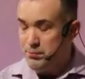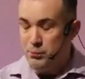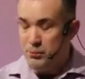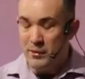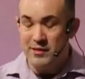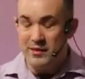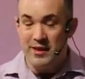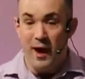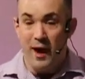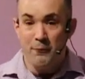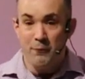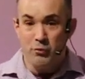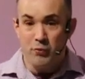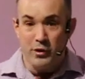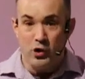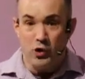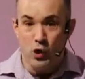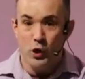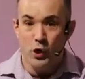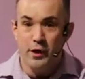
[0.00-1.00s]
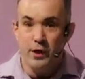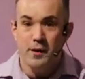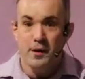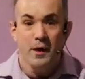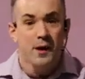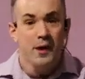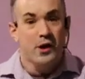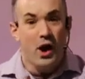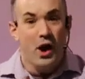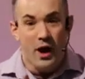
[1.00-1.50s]
times were good,
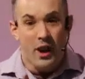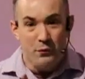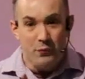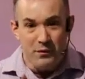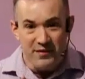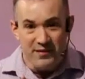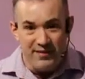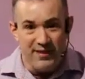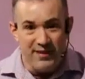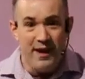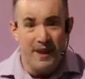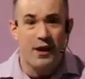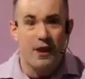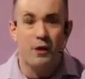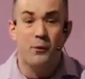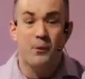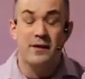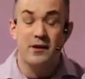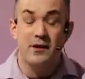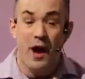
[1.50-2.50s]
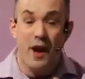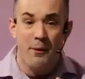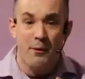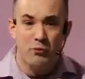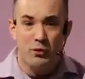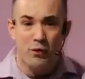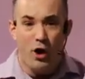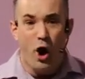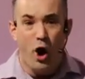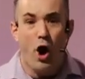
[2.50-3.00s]
God was there. When times
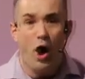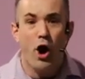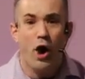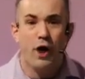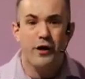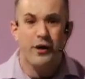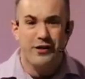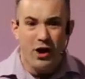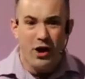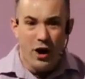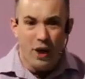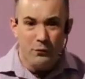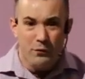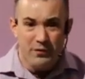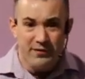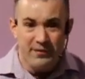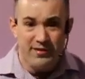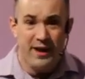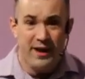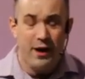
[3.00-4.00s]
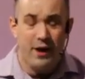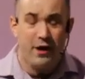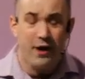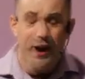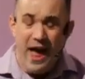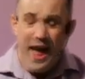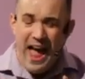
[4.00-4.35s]
were hard, God was there.